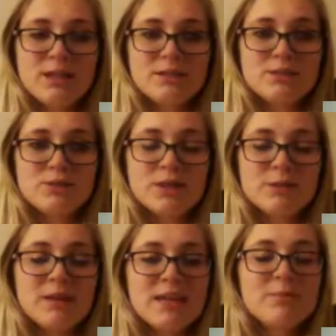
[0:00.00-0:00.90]
you had to
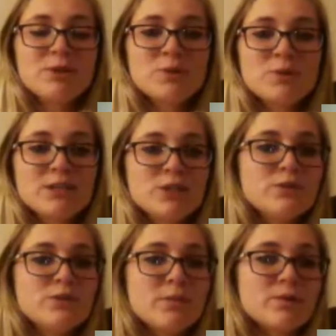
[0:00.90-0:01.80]
do it in between
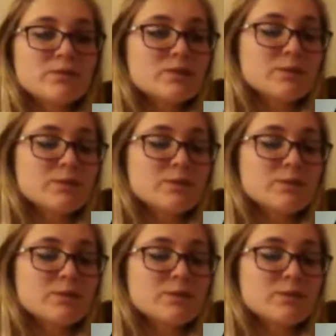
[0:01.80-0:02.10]
two numbers or